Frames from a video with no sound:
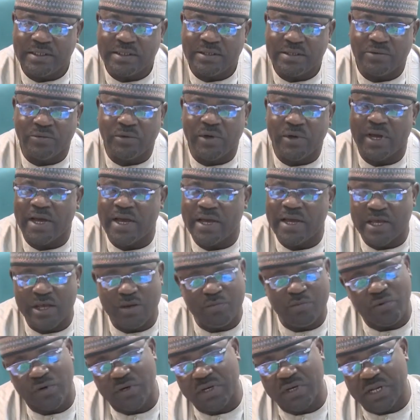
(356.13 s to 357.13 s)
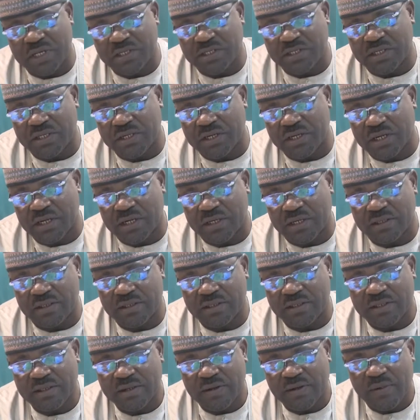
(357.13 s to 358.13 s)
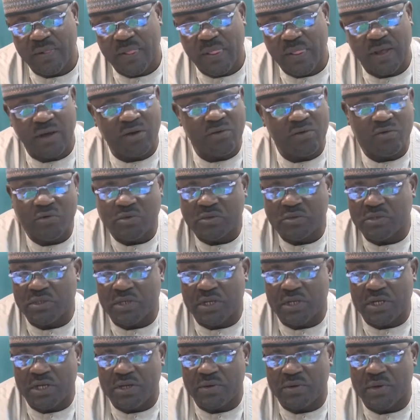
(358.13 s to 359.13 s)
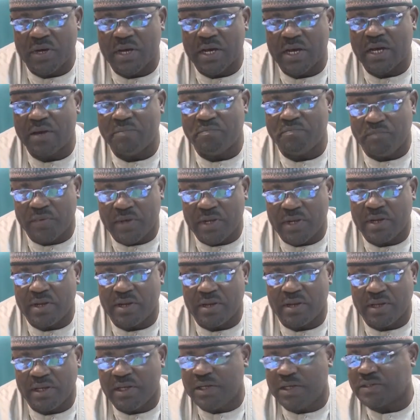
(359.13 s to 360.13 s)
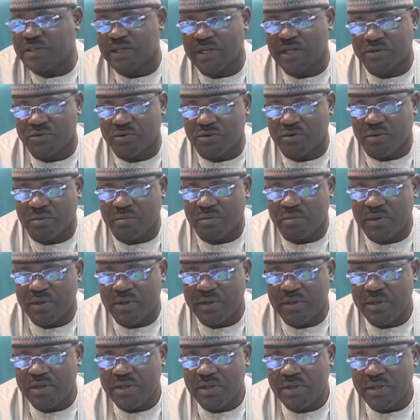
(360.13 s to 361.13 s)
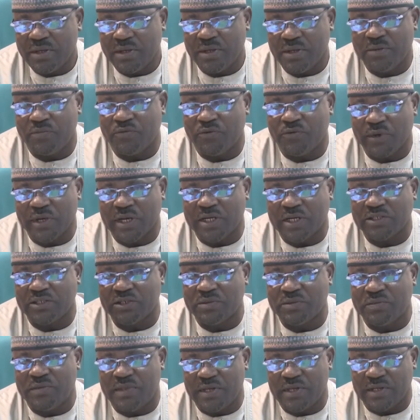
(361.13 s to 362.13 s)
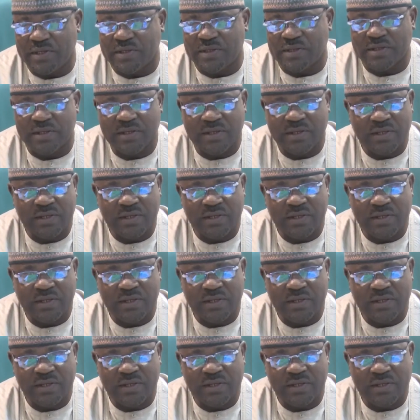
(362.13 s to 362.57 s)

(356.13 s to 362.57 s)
where every Nigerian can go to anywhere and feel he is at home. If we achieve this,